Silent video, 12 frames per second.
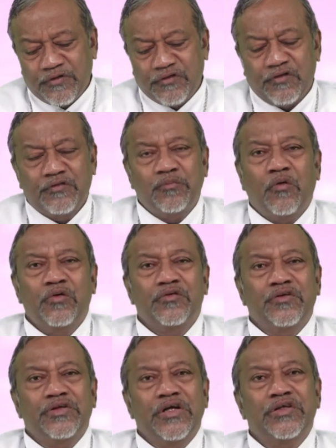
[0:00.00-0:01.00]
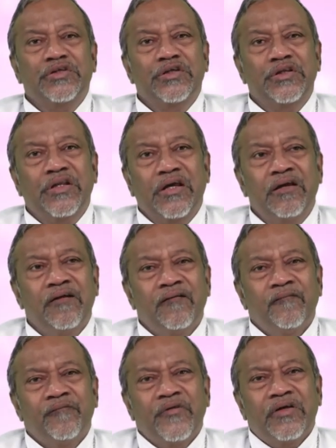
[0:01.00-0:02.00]
it's a small suggestion there
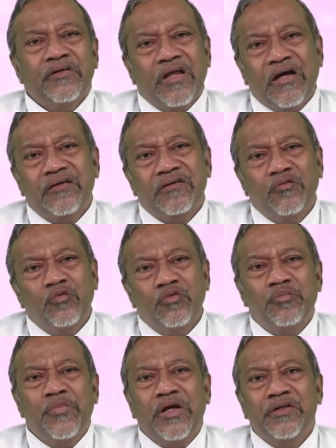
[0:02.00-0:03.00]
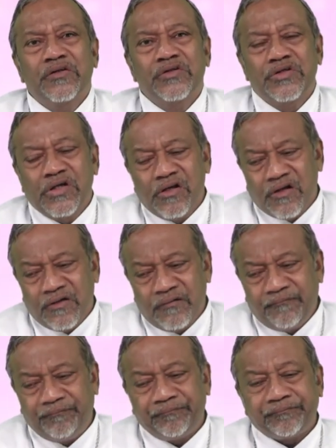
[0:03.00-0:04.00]
that don't make the
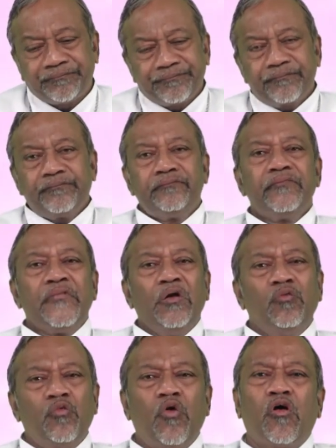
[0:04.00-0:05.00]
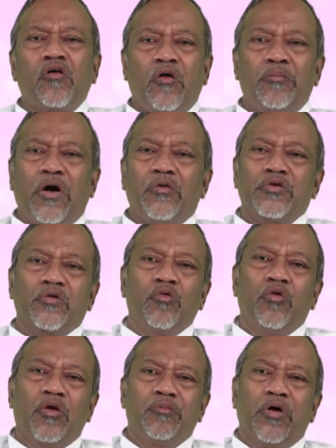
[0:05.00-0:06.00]
children walk about or
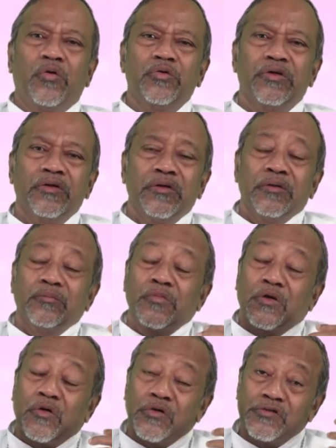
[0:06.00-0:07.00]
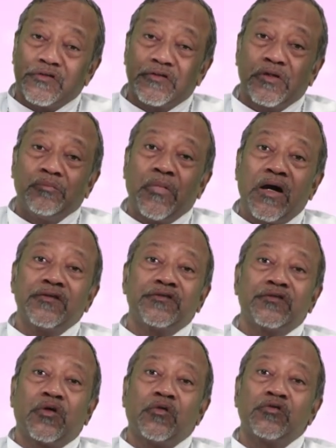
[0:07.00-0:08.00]
go about because the mass
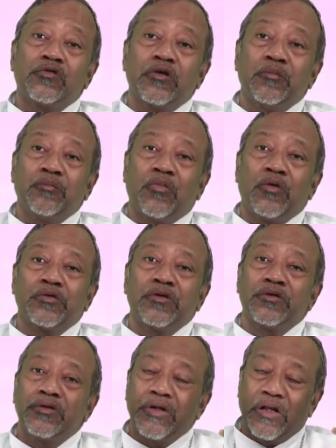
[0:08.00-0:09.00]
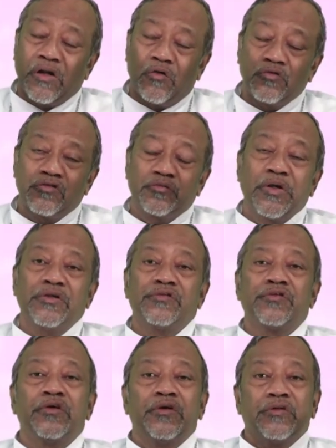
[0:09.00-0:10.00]
is also important the
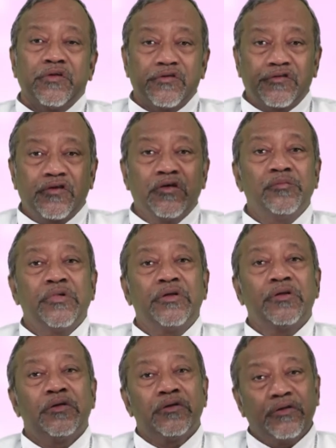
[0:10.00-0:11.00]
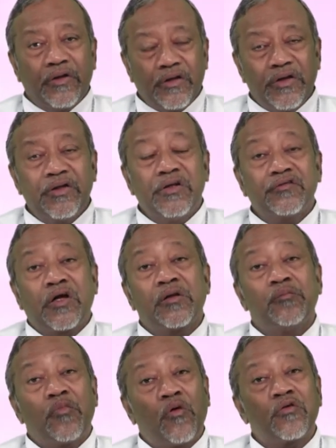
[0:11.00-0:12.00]
announcements the sermon the readings are
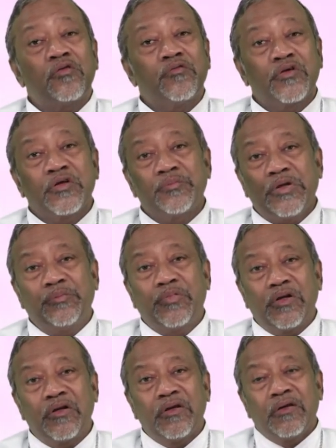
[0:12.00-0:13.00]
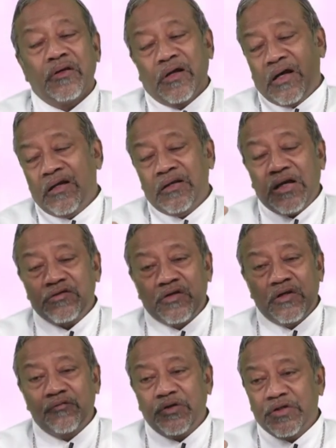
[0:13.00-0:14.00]
important for the people and
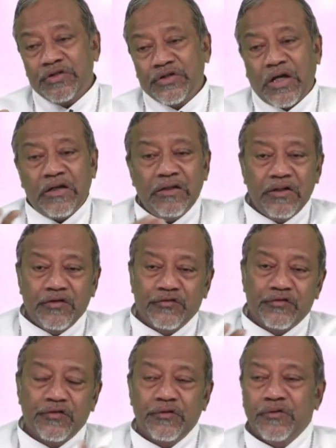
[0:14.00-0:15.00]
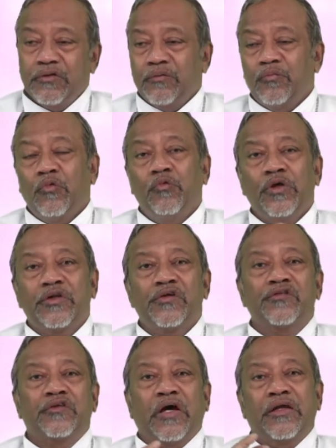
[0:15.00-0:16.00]
naturally when the child is moving
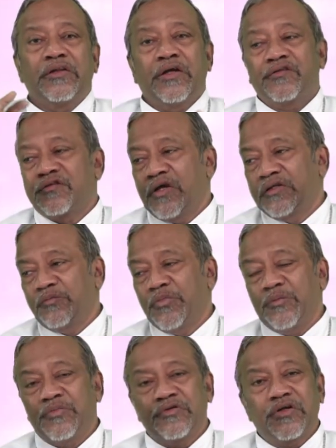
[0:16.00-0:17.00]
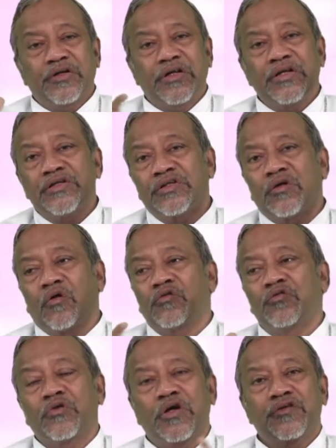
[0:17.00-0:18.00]
this side that side the people's attention
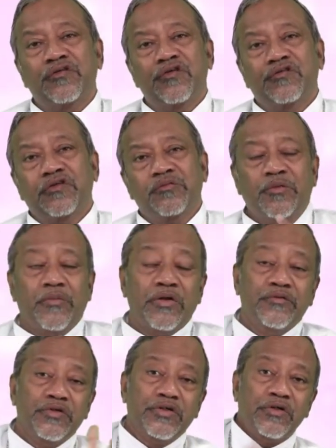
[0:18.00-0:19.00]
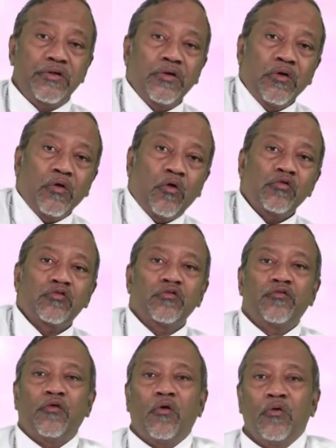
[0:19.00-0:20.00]
also gets disturbed sometimes the children also
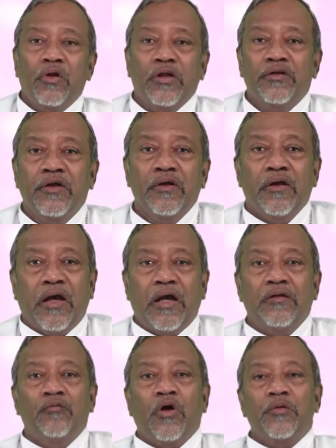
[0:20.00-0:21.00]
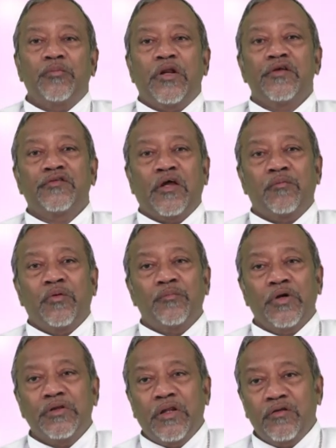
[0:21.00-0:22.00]
fall and uh, in one place i
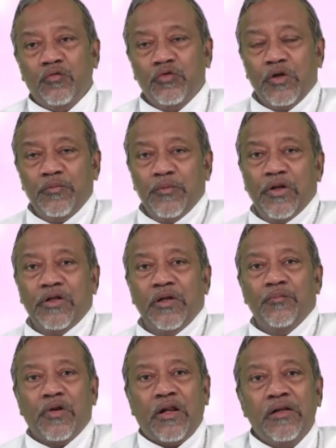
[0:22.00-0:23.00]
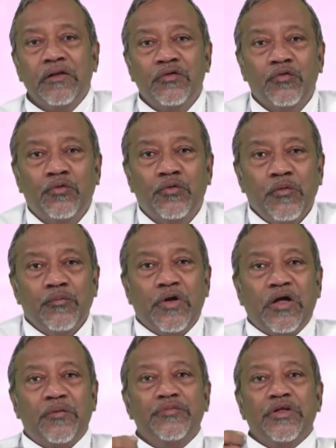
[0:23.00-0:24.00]
remember that two three people came running to
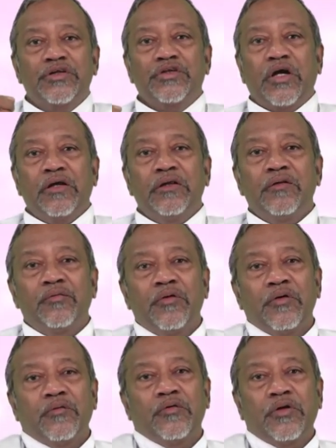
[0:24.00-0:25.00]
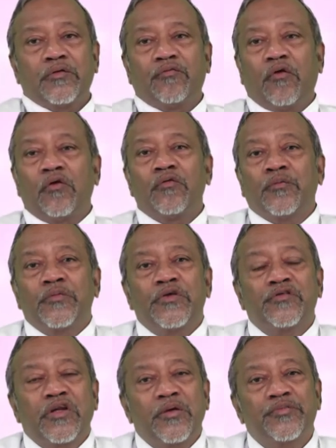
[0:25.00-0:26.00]
pick up the child he had fallen from the
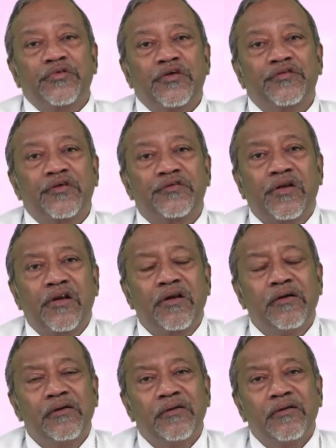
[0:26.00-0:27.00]
steps etc